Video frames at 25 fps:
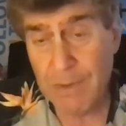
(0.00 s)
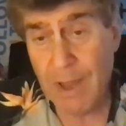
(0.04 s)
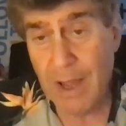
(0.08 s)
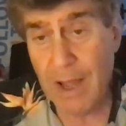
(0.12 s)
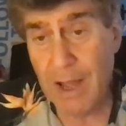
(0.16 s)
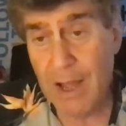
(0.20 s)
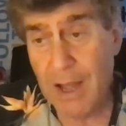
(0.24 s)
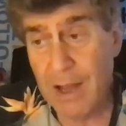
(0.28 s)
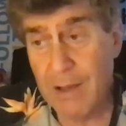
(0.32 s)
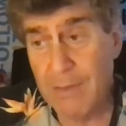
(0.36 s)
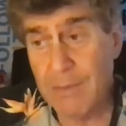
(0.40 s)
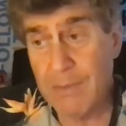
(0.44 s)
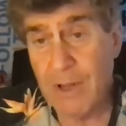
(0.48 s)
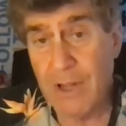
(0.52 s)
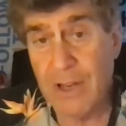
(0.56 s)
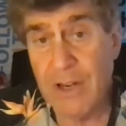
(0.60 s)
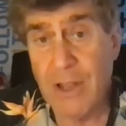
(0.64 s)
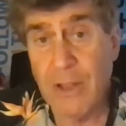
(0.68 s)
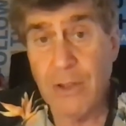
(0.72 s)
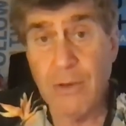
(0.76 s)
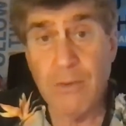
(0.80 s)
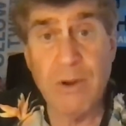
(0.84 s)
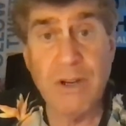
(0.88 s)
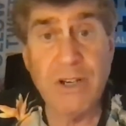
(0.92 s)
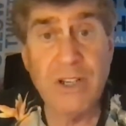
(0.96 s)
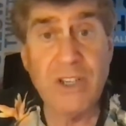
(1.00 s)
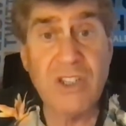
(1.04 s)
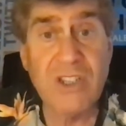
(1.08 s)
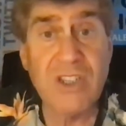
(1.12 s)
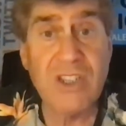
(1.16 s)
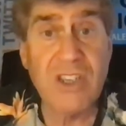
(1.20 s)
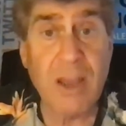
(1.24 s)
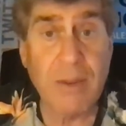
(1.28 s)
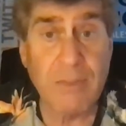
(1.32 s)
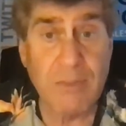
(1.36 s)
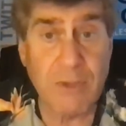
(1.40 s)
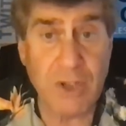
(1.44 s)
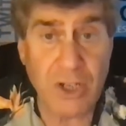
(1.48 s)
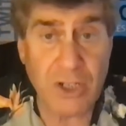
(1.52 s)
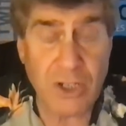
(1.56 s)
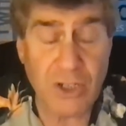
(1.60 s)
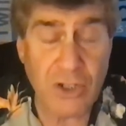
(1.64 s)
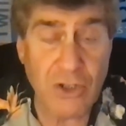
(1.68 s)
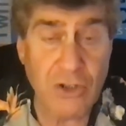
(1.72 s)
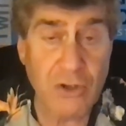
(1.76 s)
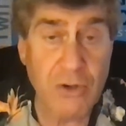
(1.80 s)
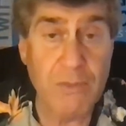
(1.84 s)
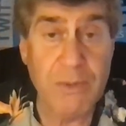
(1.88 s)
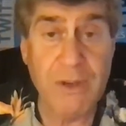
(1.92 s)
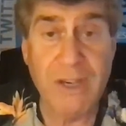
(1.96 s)
Another one is subject
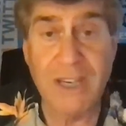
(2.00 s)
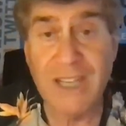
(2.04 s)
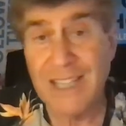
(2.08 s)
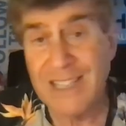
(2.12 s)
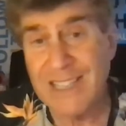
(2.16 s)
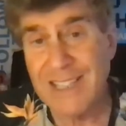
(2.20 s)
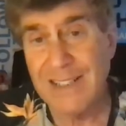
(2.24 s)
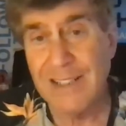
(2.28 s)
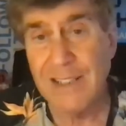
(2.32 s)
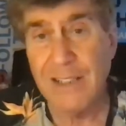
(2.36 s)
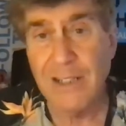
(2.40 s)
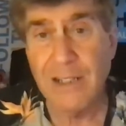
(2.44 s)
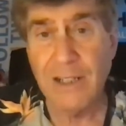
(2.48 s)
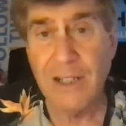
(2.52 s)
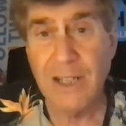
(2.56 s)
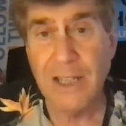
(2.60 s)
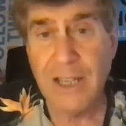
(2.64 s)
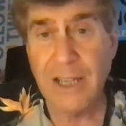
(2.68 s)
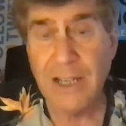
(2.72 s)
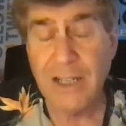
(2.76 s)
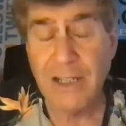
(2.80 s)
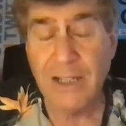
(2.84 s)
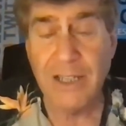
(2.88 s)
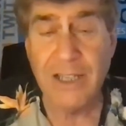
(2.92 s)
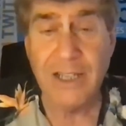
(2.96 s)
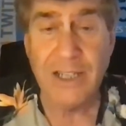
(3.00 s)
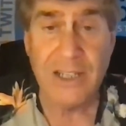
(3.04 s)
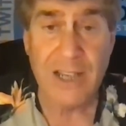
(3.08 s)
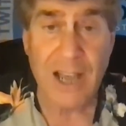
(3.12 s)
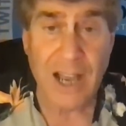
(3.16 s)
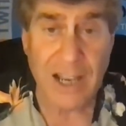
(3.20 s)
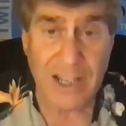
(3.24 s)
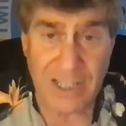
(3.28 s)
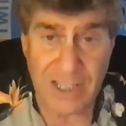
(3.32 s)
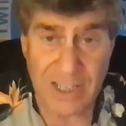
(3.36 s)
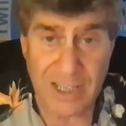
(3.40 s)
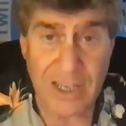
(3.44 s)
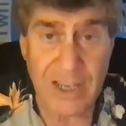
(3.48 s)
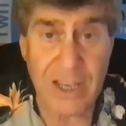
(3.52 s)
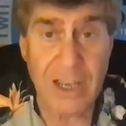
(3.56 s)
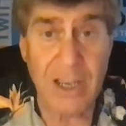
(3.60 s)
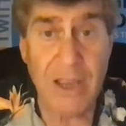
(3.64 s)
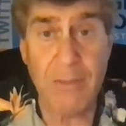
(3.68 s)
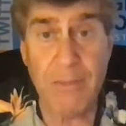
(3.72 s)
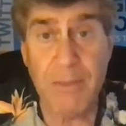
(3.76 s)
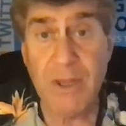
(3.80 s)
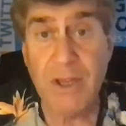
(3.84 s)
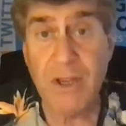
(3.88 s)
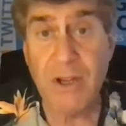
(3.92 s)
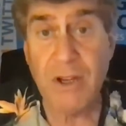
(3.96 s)
to, but it gets a little legally dicey
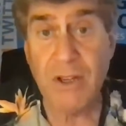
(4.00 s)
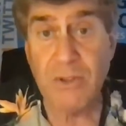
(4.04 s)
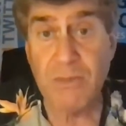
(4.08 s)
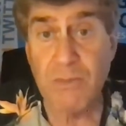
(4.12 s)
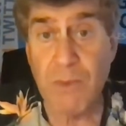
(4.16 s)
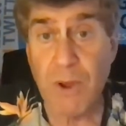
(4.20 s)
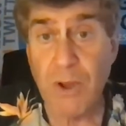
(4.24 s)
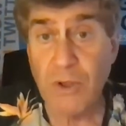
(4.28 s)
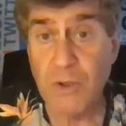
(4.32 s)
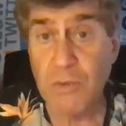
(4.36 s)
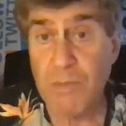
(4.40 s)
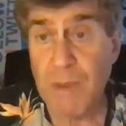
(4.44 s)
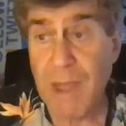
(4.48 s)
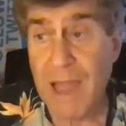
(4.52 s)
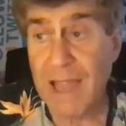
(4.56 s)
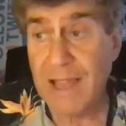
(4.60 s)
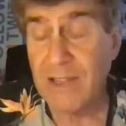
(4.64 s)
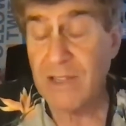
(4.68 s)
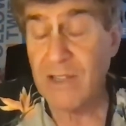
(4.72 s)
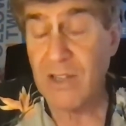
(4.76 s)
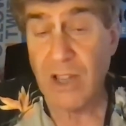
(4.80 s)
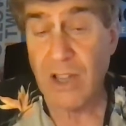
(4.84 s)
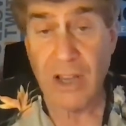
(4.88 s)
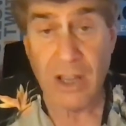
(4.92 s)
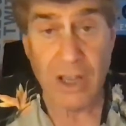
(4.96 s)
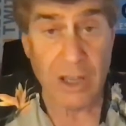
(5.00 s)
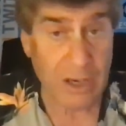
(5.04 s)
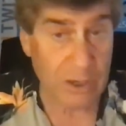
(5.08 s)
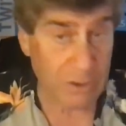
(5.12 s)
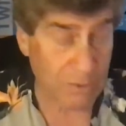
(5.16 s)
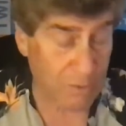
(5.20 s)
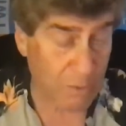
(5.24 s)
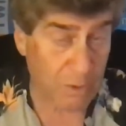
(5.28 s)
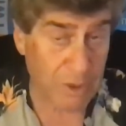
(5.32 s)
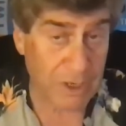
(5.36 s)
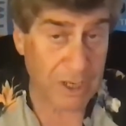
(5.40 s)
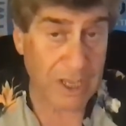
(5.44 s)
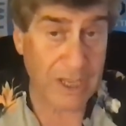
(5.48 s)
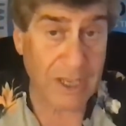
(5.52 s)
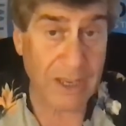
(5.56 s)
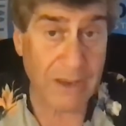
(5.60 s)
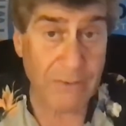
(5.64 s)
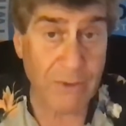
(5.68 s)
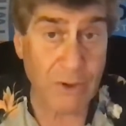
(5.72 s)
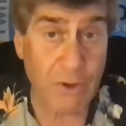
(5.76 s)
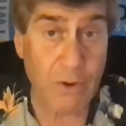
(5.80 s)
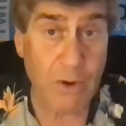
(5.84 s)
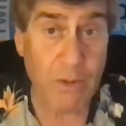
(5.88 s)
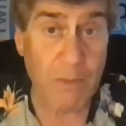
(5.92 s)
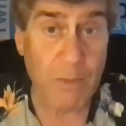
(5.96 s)
because most banks, when they give
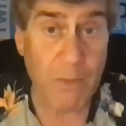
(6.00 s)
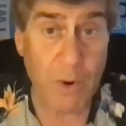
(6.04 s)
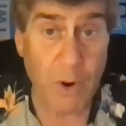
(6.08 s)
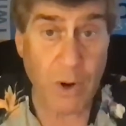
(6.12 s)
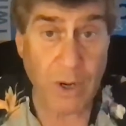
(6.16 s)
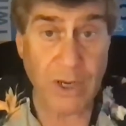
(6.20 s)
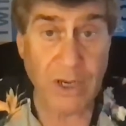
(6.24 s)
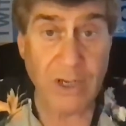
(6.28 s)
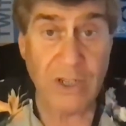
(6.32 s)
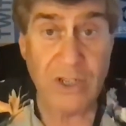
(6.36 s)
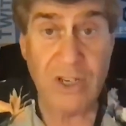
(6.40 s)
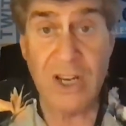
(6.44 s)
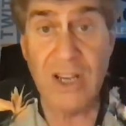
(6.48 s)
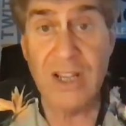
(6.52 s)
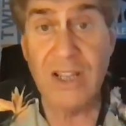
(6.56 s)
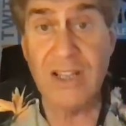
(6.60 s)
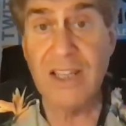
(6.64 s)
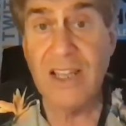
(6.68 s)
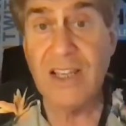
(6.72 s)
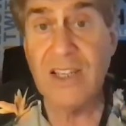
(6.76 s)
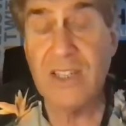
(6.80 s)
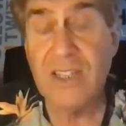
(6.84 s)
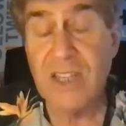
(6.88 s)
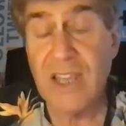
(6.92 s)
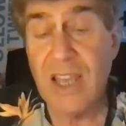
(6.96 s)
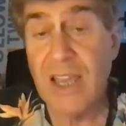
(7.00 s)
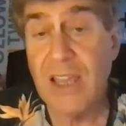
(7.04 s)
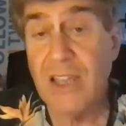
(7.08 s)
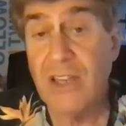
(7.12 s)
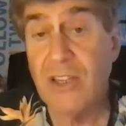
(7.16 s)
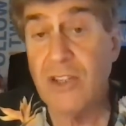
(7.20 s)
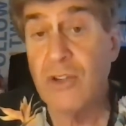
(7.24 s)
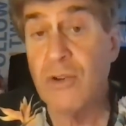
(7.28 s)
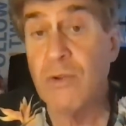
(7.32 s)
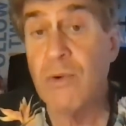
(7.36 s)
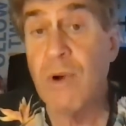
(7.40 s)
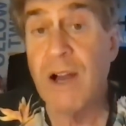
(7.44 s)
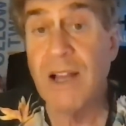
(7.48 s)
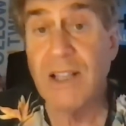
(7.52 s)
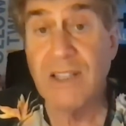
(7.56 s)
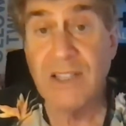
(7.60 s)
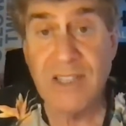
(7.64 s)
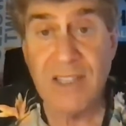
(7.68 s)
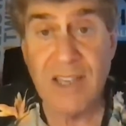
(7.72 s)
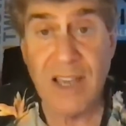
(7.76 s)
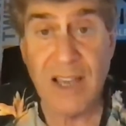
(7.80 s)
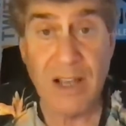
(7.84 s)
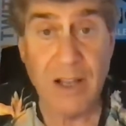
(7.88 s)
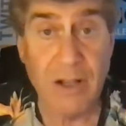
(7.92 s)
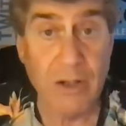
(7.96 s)
you a mortgage, they say due on
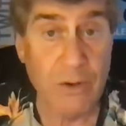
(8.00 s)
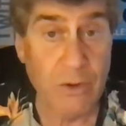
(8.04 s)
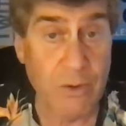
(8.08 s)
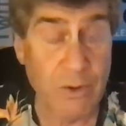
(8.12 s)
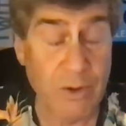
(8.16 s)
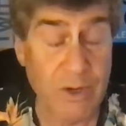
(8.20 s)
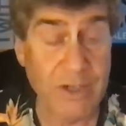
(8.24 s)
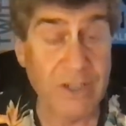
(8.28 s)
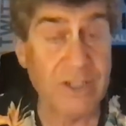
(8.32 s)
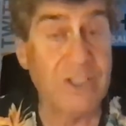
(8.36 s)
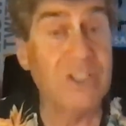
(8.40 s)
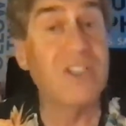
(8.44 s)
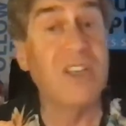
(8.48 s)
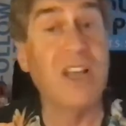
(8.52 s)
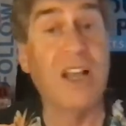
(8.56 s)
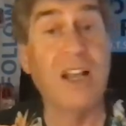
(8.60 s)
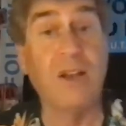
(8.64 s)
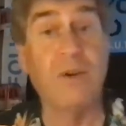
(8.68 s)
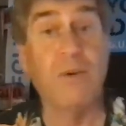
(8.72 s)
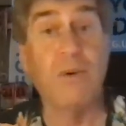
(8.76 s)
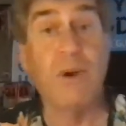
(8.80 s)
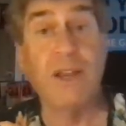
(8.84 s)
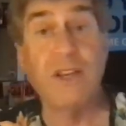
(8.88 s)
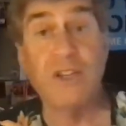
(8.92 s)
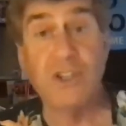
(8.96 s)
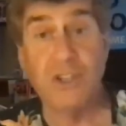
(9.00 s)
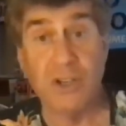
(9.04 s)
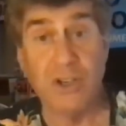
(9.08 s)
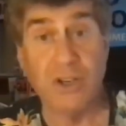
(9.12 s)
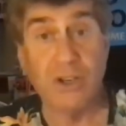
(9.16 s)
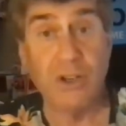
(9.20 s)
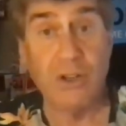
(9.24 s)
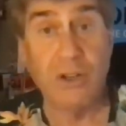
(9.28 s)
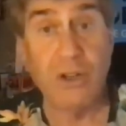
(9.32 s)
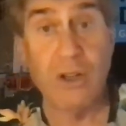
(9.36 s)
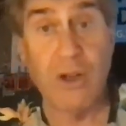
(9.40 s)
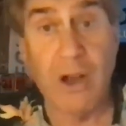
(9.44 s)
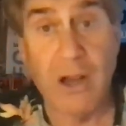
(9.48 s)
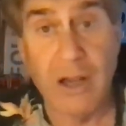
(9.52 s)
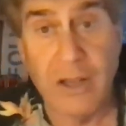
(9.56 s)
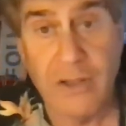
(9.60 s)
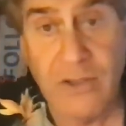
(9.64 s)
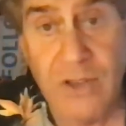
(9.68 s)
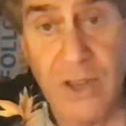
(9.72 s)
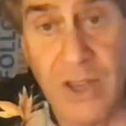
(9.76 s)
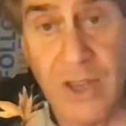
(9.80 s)
sale or an acceleration clause.